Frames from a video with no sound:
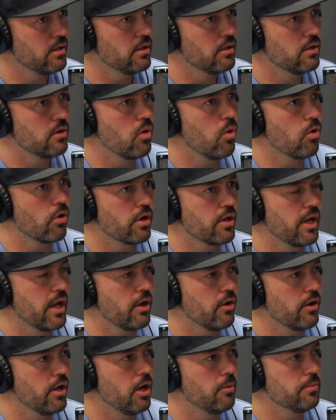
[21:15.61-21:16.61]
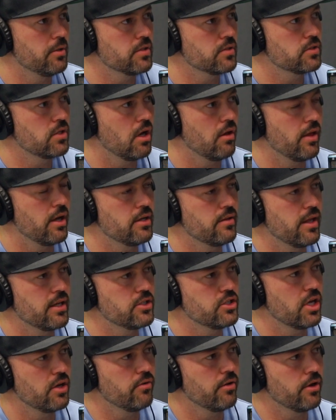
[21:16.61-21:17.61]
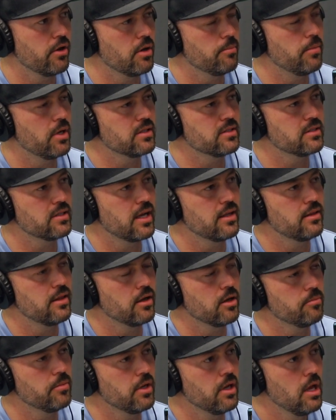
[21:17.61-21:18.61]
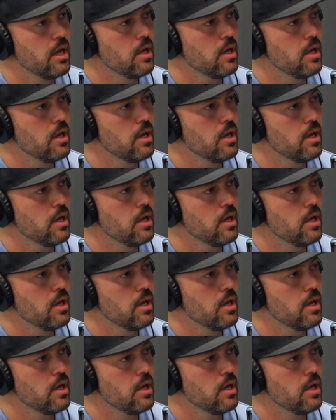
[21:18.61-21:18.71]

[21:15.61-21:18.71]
Cord and Aaron helped install that generator up on site there, but